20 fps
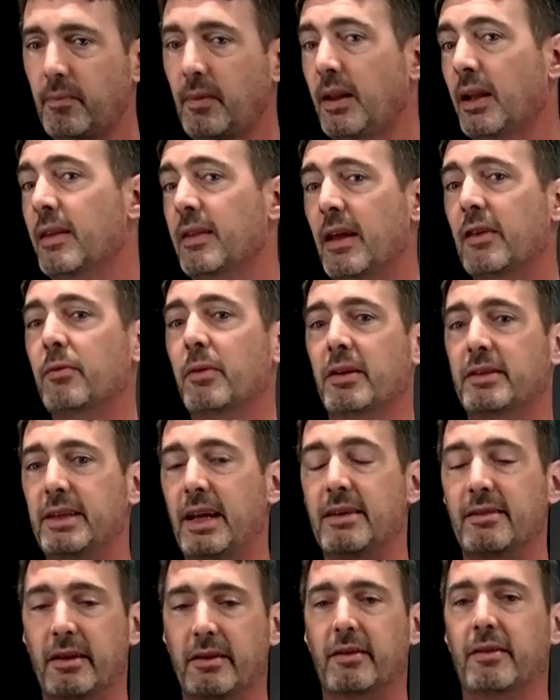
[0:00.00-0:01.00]
And that's what it
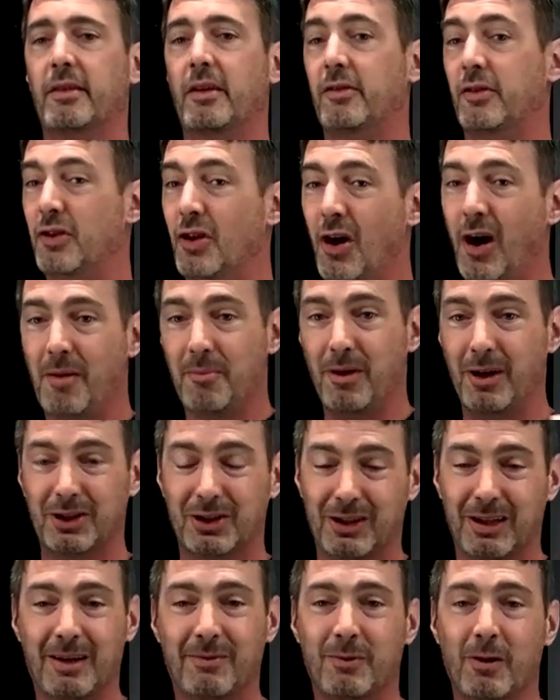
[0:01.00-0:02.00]
takes. That's not much
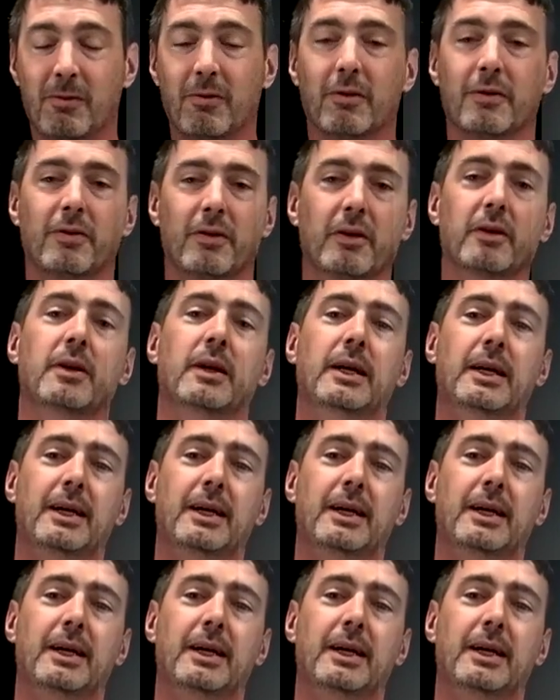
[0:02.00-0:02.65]
left over for